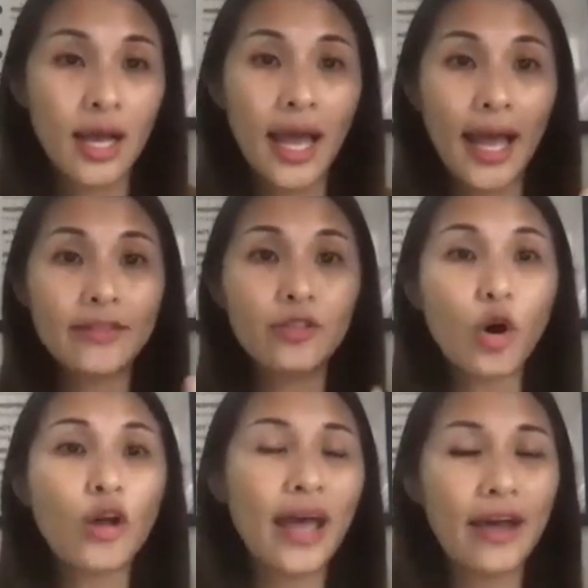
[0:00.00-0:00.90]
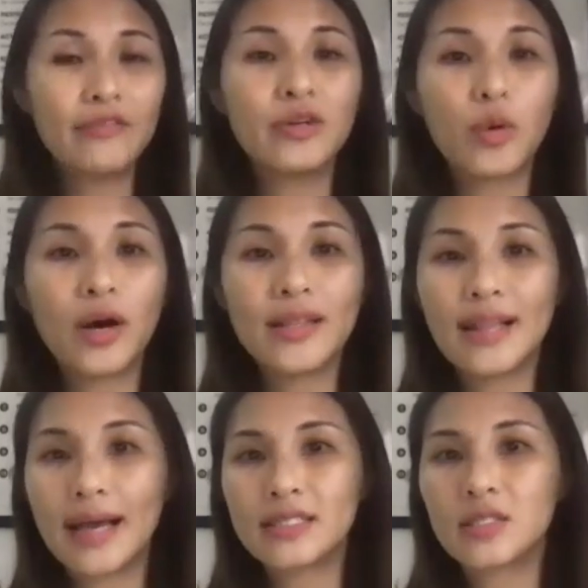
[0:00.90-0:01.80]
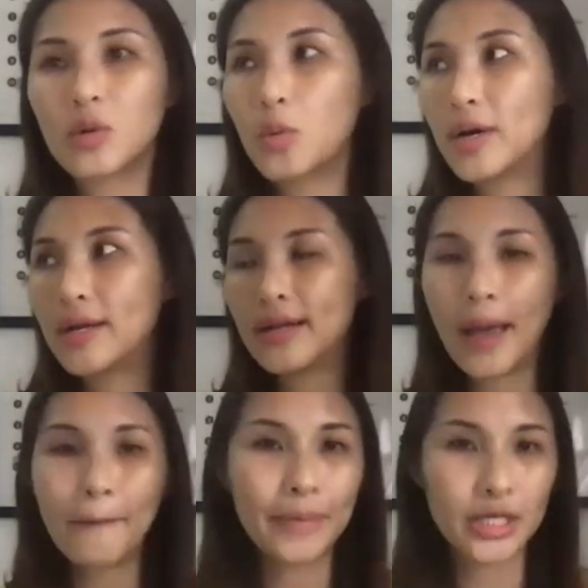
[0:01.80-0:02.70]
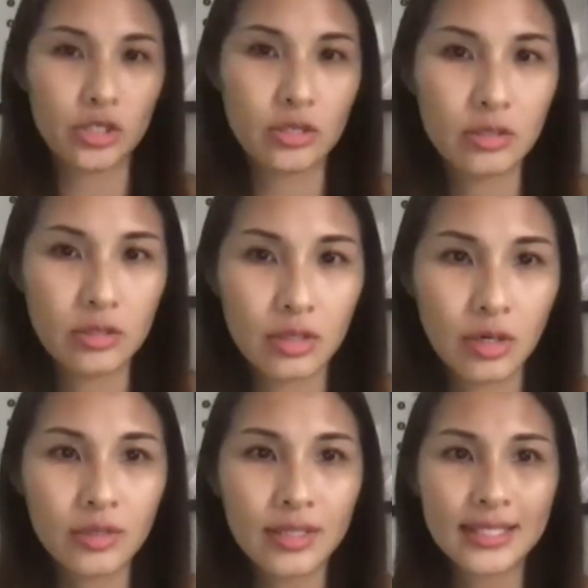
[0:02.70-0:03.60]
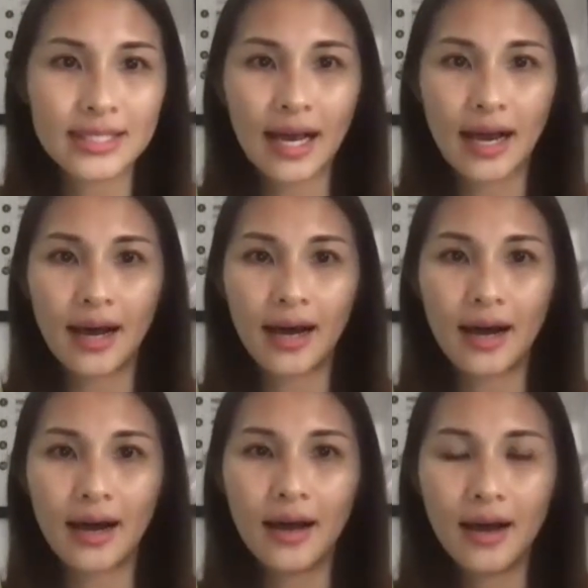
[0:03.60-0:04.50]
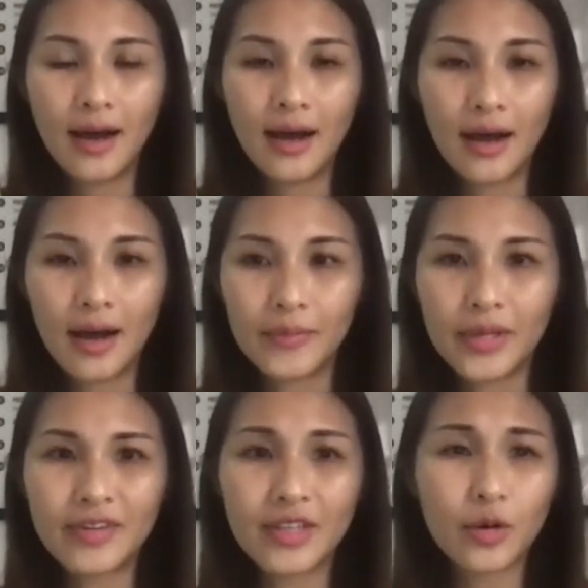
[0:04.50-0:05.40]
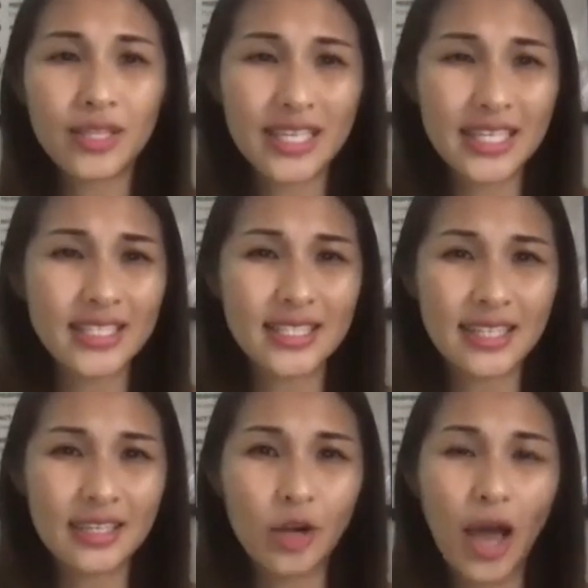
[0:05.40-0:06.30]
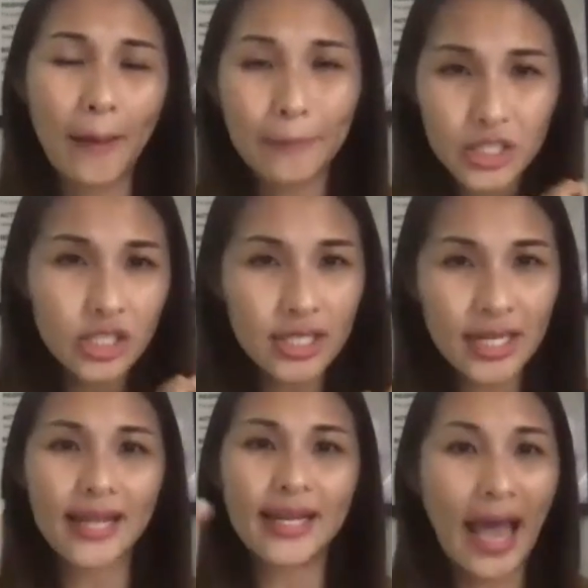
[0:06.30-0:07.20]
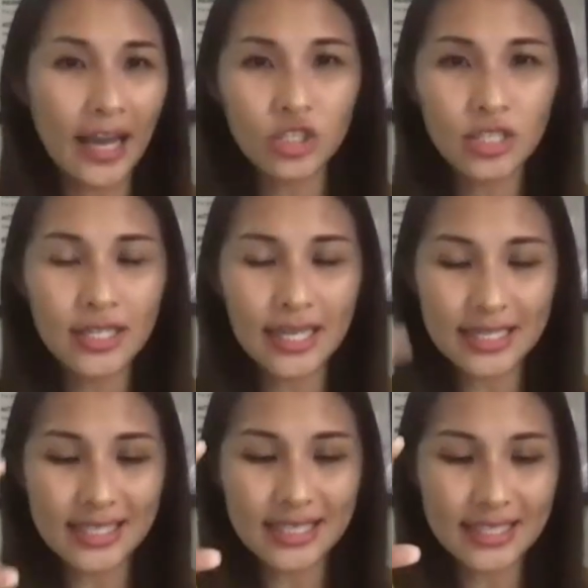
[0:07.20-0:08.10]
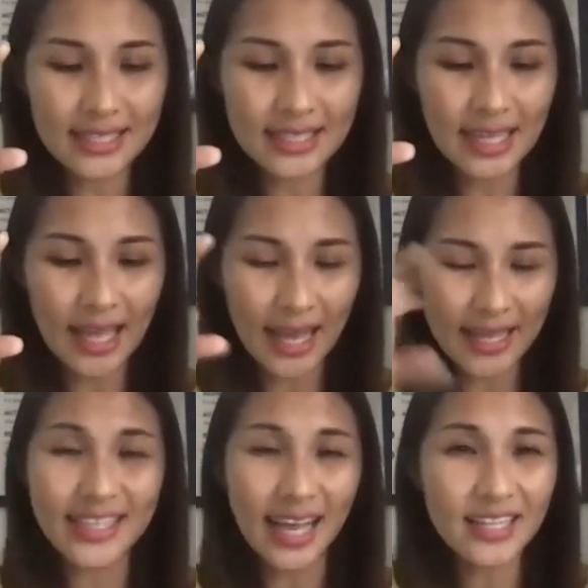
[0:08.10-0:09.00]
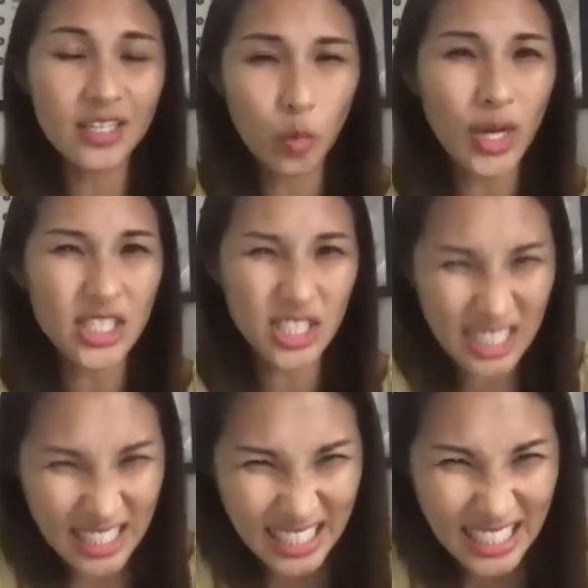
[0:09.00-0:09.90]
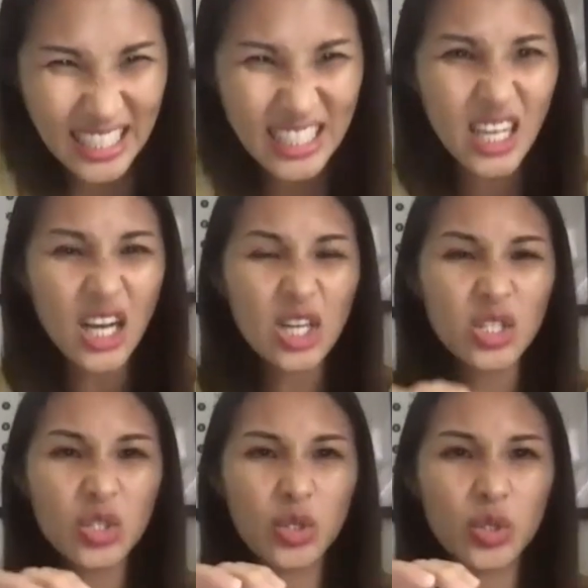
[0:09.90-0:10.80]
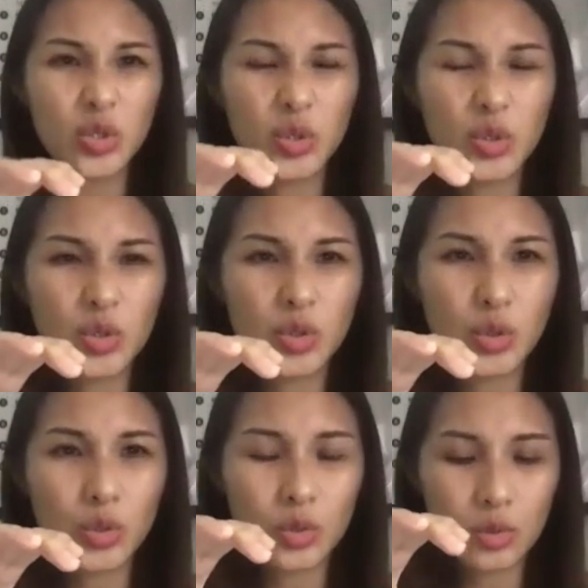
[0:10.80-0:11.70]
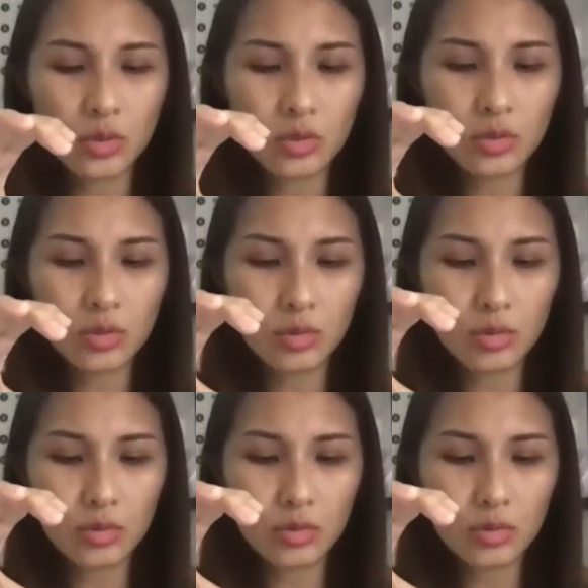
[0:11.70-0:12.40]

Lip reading: And not everyone likes the word ambition. These are, even though ambition and action is exactly what you need to to to